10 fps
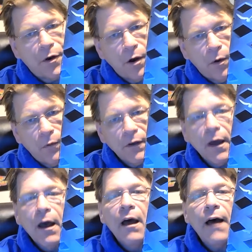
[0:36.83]
knows.
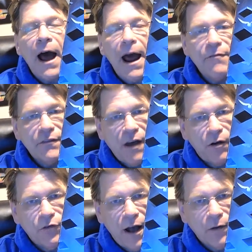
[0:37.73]
I have the
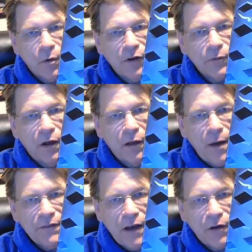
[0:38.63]
soundtrack one as well in my
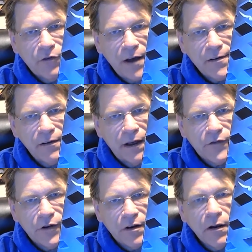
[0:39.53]
soundtrack
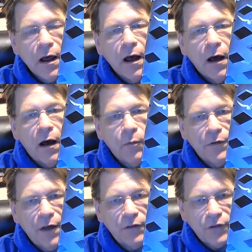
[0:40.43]
collection with
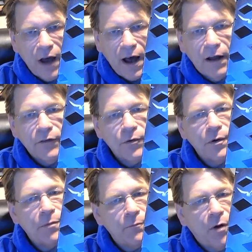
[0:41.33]
Elton John doing
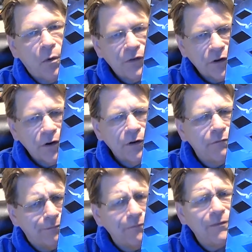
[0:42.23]
Pinball Wizard,
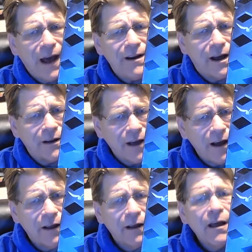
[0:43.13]
yada yada
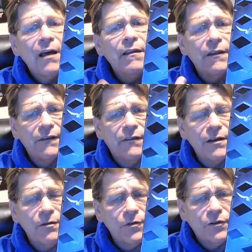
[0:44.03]
yada. This is the
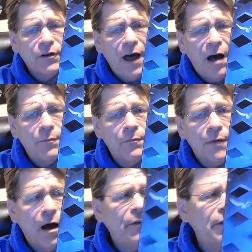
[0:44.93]
original album.
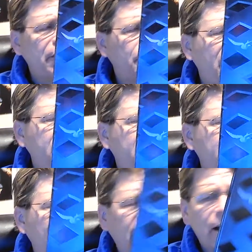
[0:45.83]
This is by
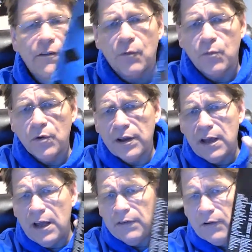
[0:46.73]
Decca. It's
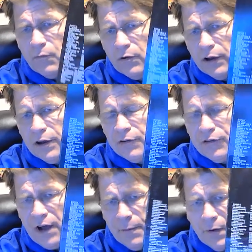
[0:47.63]
in really good
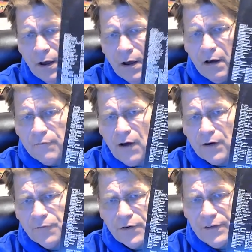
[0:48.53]
shape. Found
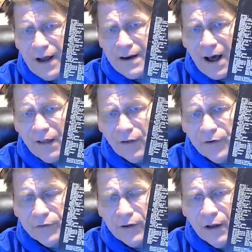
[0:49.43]
it for
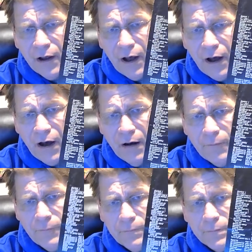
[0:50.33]
$10. Um,